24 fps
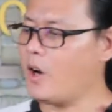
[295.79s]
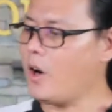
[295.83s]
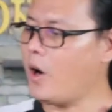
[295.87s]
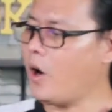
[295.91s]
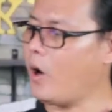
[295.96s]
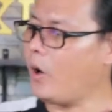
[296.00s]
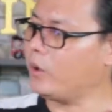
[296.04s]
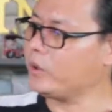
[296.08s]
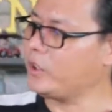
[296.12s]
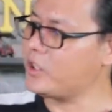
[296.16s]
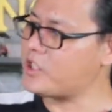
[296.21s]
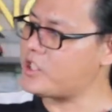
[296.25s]

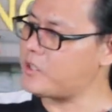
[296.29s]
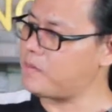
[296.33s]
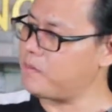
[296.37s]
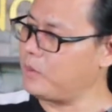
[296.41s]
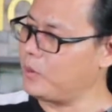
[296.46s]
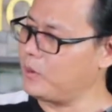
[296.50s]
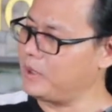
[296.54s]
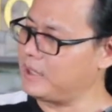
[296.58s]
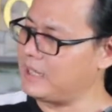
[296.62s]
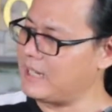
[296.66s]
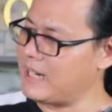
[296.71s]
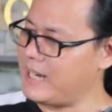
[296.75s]
Hold the
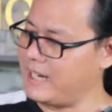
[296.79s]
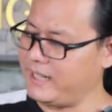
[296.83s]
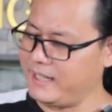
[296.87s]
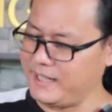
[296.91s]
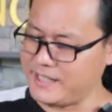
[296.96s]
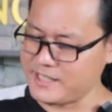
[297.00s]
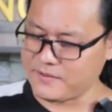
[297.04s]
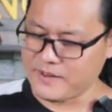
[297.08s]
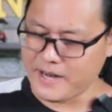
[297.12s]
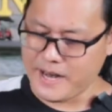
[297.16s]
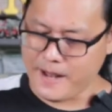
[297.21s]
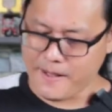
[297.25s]
spoon like
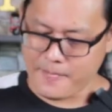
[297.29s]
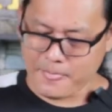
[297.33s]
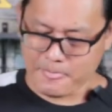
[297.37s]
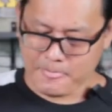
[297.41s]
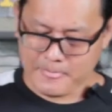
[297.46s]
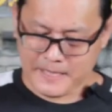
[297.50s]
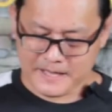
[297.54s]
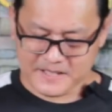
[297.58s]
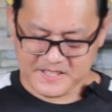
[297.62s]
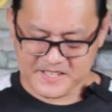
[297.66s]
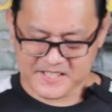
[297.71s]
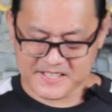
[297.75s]
this, right?
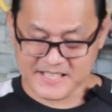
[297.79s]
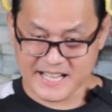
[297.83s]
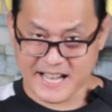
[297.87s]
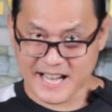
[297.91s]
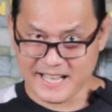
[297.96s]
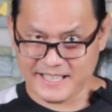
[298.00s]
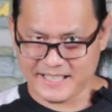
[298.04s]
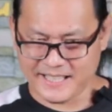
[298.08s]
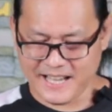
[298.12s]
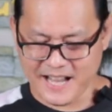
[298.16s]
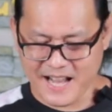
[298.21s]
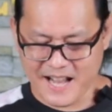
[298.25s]

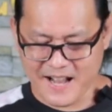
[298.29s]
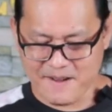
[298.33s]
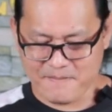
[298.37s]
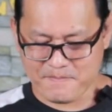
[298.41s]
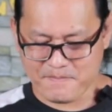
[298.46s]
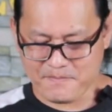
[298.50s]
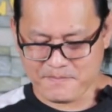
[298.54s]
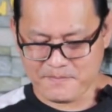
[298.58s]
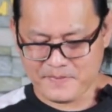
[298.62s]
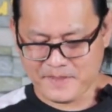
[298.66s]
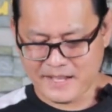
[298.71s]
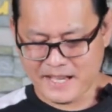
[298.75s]
Stand it
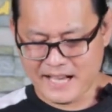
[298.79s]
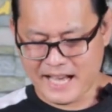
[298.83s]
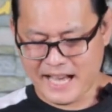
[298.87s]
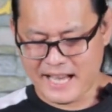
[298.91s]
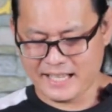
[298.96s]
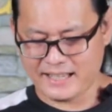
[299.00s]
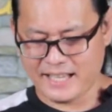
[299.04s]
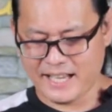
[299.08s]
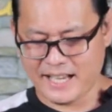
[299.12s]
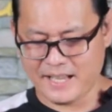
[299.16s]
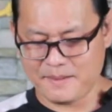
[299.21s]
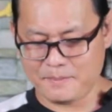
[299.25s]
up
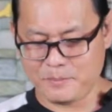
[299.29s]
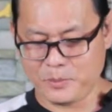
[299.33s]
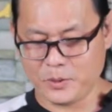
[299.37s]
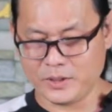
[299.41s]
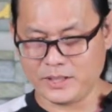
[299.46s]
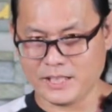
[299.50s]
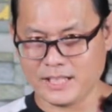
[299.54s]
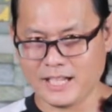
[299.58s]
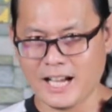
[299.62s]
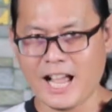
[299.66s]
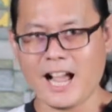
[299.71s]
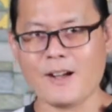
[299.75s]
and then
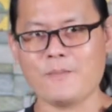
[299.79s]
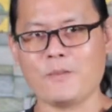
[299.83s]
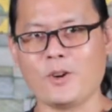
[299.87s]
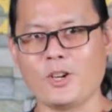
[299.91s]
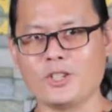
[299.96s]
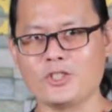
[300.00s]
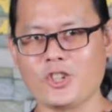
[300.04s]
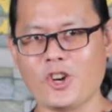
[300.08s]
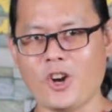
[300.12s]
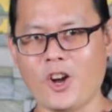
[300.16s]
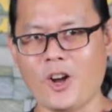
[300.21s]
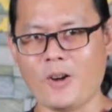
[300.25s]
put the lamb
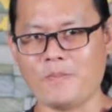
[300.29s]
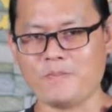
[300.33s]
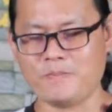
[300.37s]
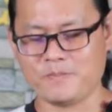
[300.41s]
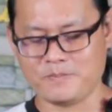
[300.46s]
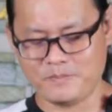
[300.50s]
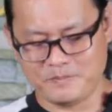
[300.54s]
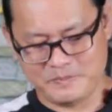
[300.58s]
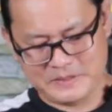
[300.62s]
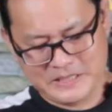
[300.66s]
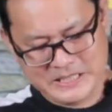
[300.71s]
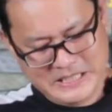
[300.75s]
on top.
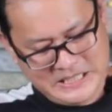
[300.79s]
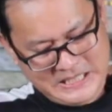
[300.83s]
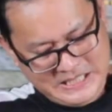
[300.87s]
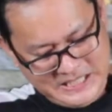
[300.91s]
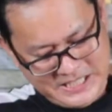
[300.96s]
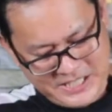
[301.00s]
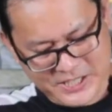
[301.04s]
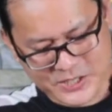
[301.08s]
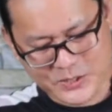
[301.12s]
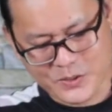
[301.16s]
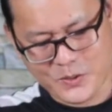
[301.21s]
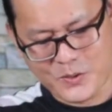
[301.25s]

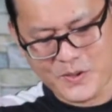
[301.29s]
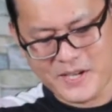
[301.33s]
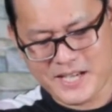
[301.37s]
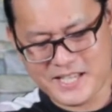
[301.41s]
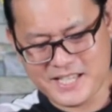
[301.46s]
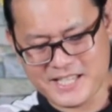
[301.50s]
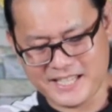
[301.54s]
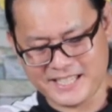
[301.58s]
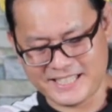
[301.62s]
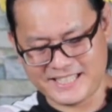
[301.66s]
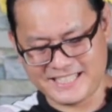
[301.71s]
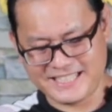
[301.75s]

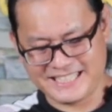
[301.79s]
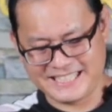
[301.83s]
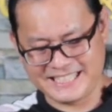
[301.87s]
Squeeze it.